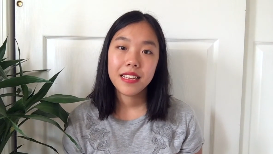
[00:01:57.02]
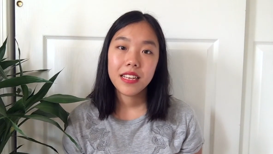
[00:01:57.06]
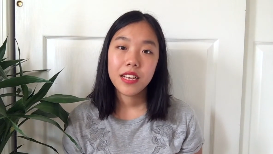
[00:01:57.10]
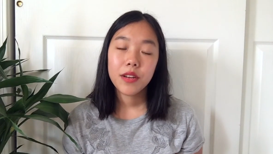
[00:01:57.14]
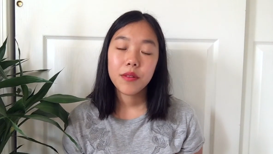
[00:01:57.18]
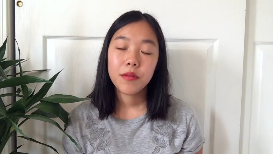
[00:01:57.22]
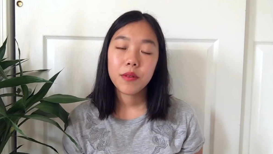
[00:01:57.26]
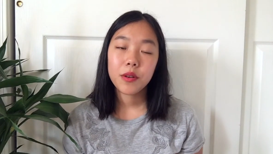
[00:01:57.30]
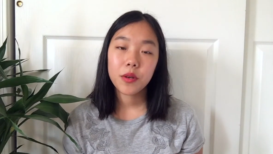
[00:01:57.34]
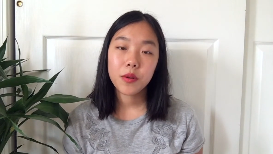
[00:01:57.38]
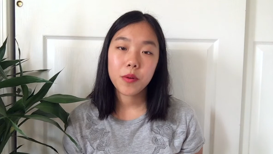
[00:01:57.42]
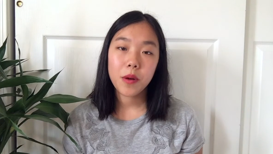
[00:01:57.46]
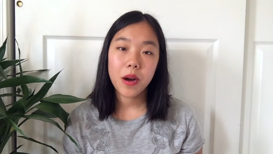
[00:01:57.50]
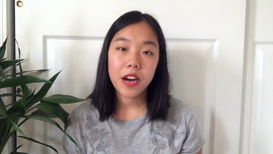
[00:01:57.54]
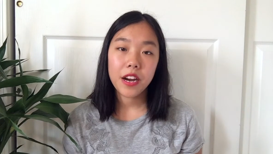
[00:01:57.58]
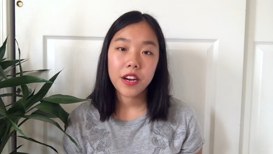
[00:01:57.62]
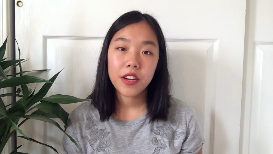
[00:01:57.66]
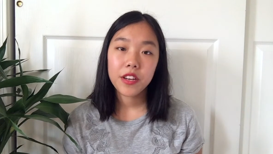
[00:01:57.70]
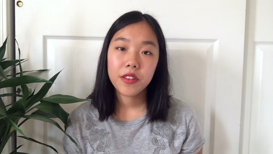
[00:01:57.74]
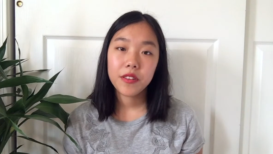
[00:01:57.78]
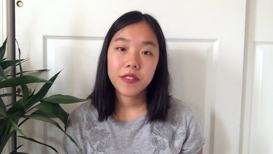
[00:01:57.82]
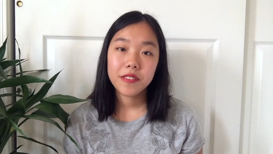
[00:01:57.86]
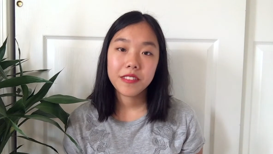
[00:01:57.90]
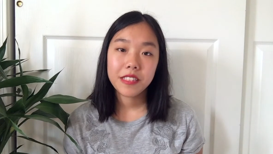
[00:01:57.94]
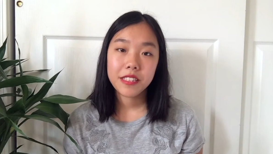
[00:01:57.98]
require
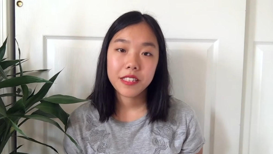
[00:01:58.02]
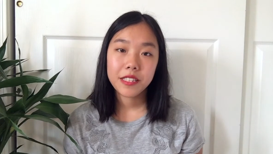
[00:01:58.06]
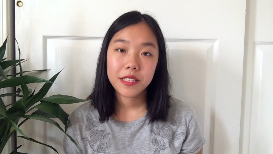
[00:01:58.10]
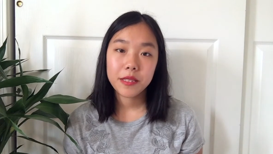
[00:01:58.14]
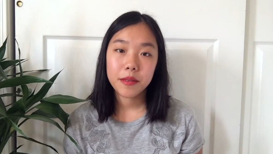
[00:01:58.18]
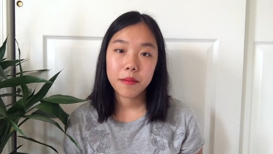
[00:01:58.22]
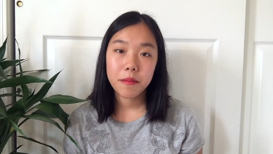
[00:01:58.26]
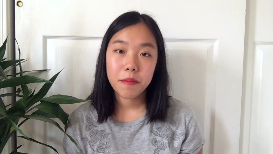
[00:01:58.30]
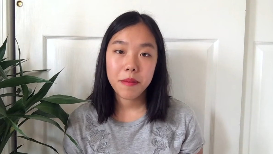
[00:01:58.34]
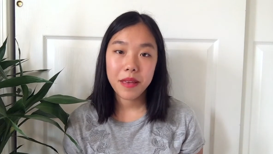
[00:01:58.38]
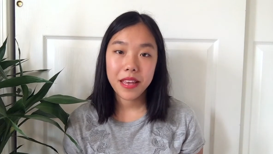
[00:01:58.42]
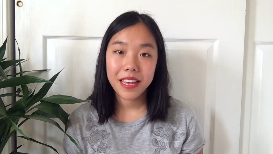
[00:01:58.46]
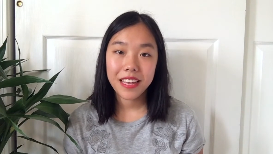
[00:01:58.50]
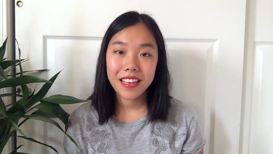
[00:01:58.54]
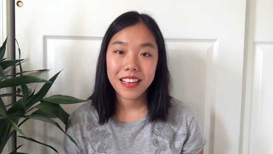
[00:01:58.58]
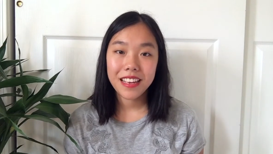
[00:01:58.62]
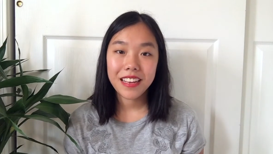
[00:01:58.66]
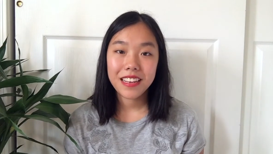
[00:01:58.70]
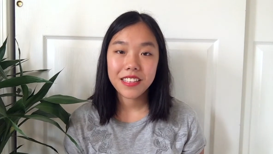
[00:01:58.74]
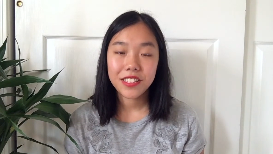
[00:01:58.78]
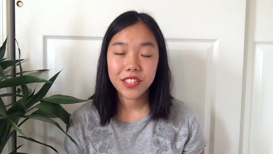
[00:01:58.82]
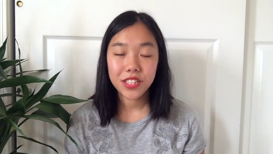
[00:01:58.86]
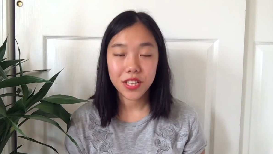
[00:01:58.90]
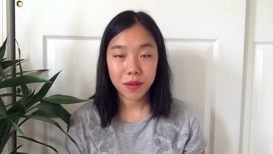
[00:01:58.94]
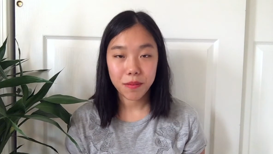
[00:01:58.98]
you to submit
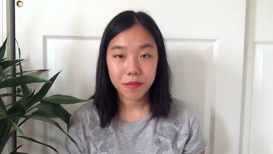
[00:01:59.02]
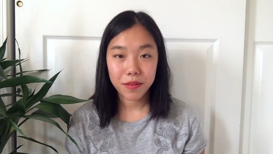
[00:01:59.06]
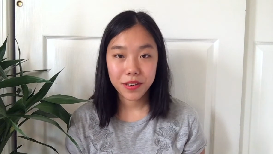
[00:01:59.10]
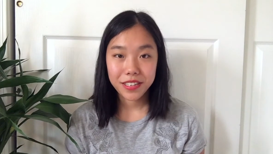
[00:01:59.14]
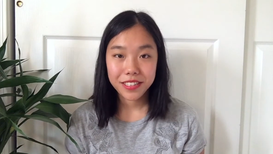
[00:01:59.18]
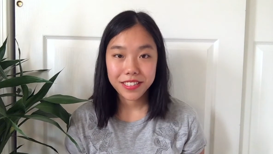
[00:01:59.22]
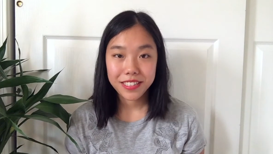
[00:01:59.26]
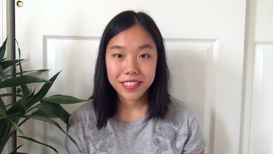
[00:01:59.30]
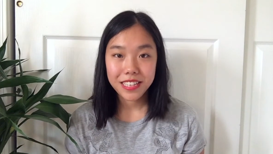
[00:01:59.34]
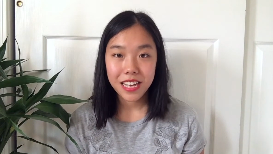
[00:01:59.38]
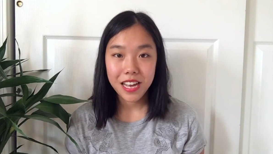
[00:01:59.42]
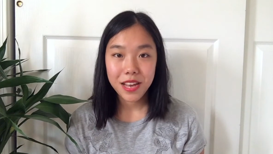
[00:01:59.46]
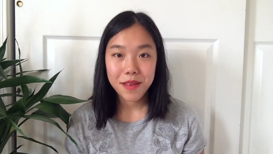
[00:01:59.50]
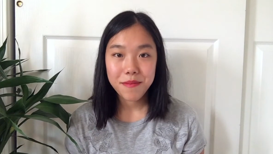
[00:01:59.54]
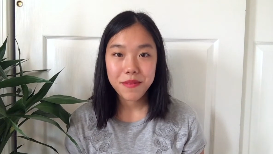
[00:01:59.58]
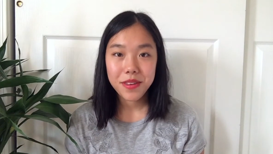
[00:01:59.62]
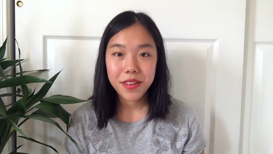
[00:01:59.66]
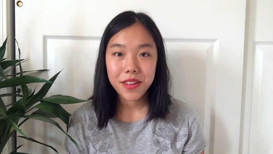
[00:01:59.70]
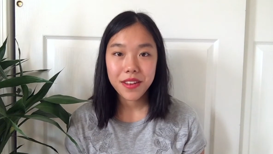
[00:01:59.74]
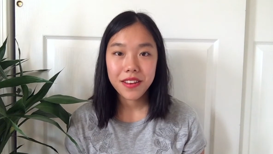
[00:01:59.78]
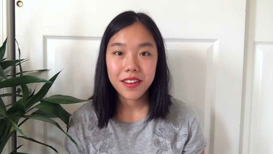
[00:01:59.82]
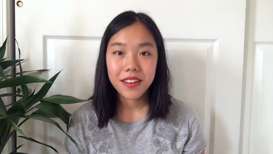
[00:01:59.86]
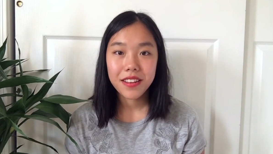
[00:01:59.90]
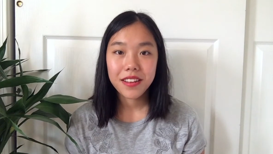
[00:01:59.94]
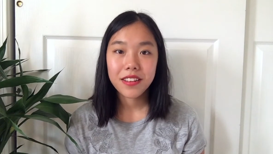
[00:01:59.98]
a separate
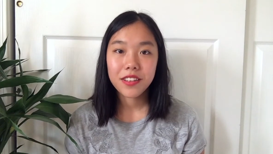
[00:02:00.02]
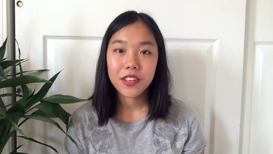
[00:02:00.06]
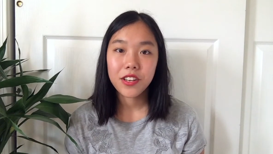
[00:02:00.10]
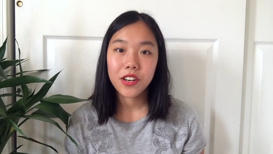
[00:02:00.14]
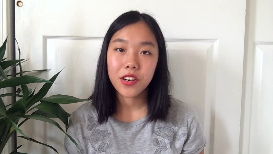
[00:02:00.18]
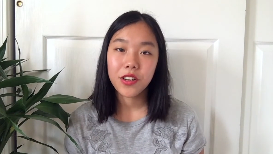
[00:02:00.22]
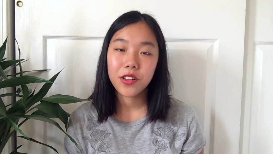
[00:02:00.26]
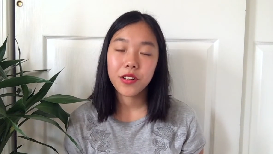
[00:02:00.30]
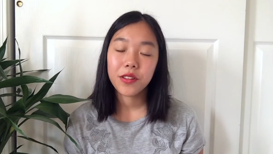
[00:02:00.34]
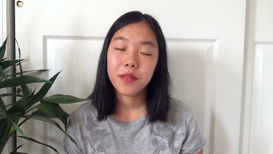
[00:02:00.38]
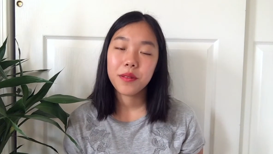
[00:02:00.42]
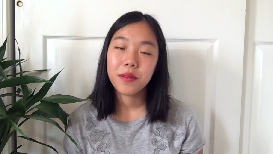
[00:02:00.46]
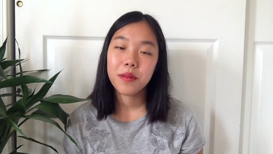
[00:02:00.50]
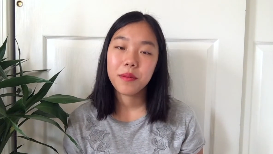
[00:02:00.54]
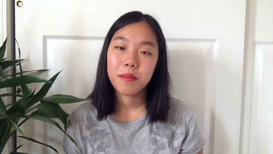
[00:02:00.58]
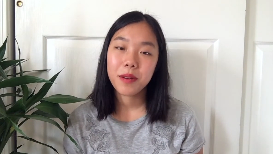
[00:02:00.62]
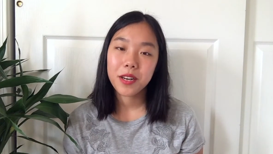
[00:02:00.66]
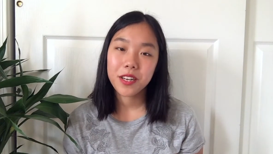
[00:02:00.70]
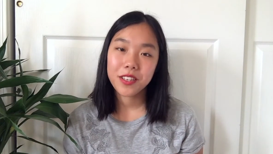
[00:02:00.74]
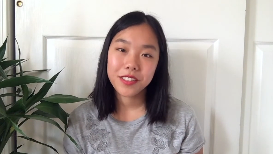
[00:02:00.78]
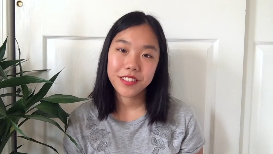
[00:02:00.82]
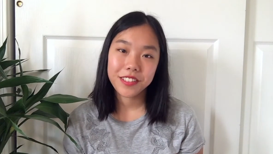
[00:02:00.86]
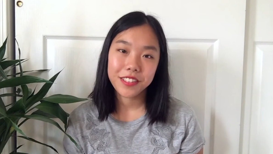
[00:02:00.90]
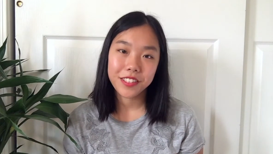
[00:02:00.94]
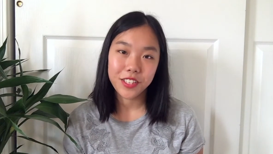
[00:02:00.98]
assignment called the
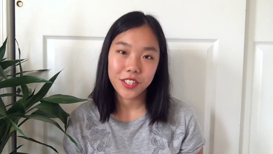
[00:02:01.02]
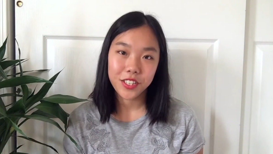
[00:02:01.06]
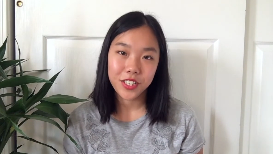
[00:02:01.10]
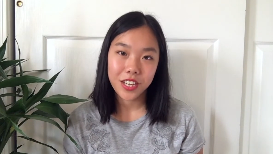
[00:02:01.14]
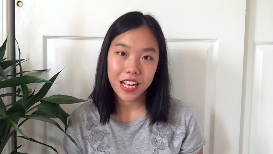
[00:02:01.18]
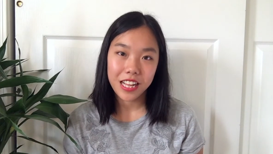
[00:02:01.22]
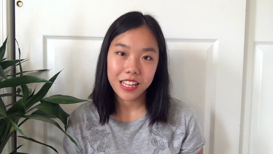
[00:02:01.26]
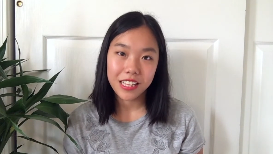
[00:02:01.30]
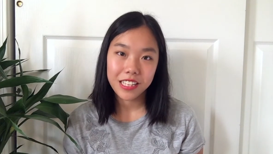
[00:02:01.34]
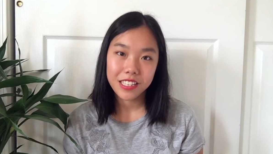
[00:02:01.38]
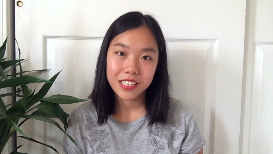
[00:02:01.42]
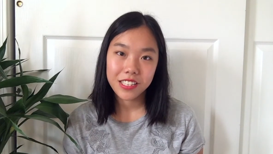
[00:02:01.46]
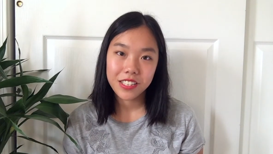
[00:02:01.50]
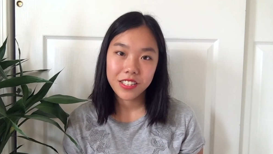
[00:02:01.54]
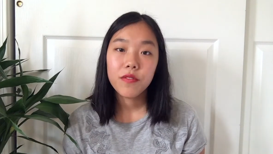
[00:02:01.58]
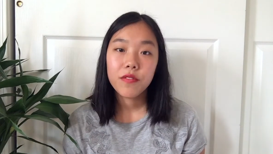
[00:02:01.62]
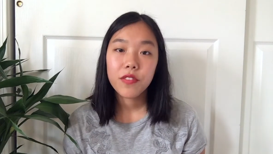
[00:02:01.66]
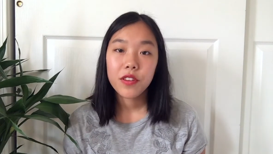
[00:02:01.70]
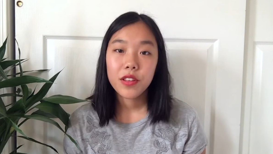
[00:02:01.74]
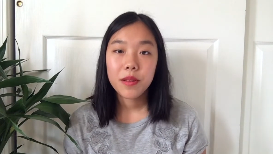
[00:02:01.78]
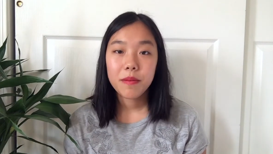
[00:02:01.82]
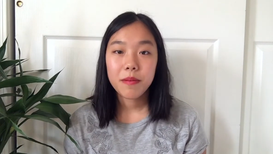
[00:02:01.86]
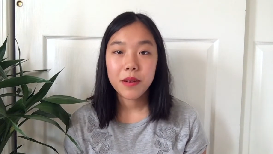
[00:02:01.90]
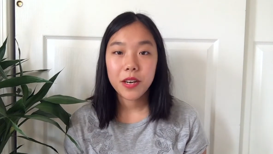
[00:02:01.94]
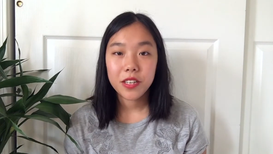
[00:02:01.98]
Parsons Challenge. But
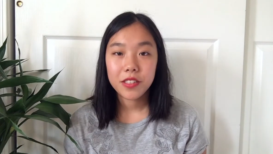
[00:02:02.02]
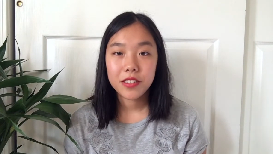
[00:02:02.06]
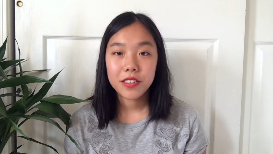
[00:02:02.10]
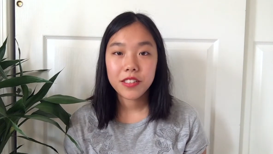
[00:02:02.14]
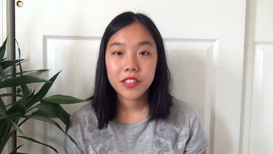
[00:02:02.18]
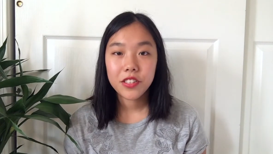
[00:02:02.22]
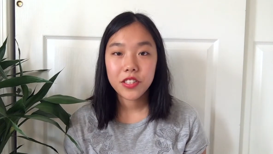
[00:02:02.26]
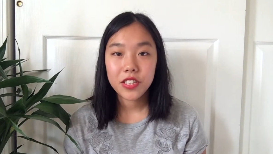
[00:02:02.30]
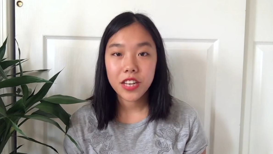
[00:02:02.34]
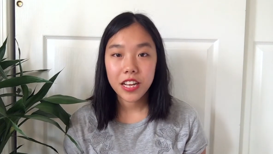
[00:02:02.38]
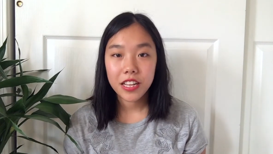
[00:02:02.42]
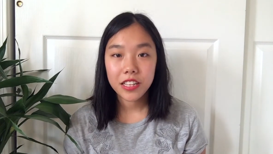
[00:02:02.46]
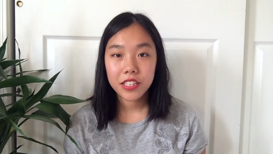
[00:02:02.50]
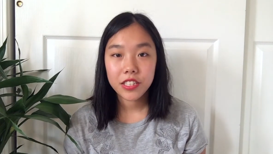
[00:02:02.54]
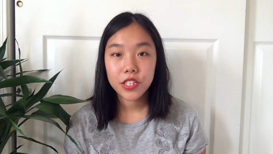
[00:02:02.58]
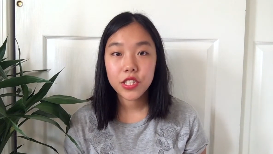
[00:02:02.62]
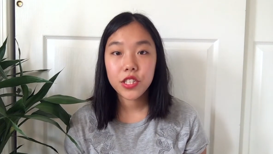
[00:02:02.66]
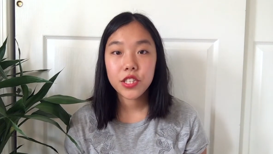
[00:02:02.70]
for the Parsons Challenge,